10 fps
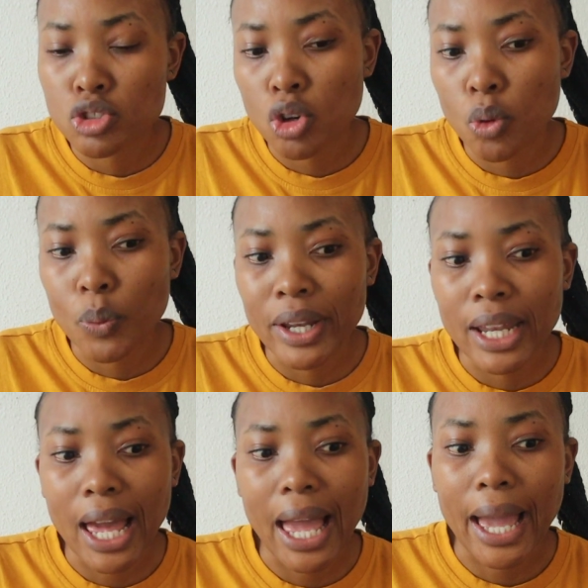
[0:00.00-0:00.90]
sure
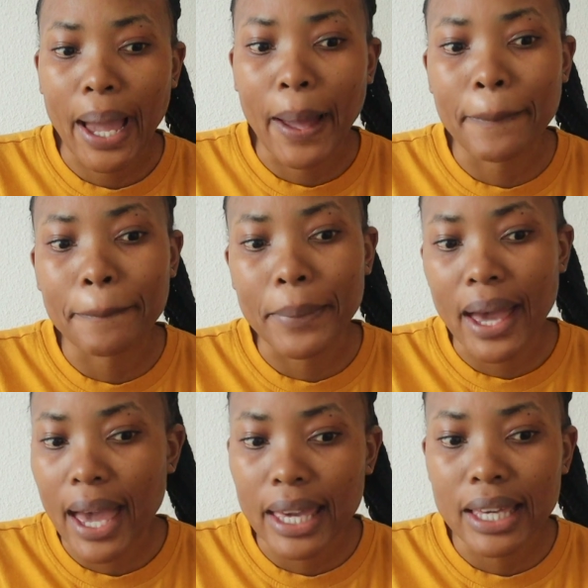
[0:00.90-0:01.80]
when I come
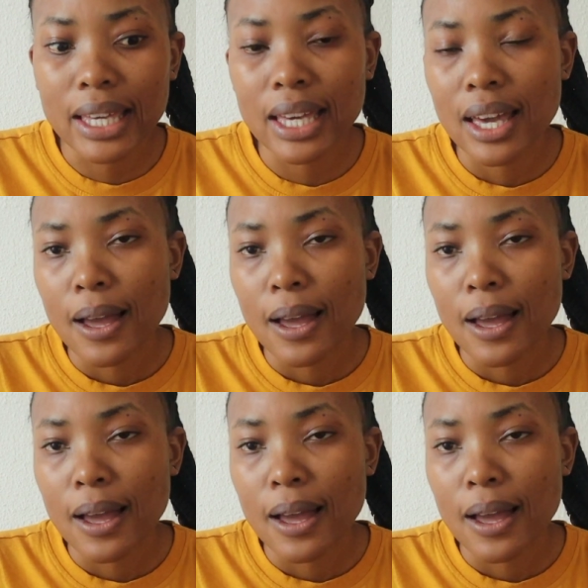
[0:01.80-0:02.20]
back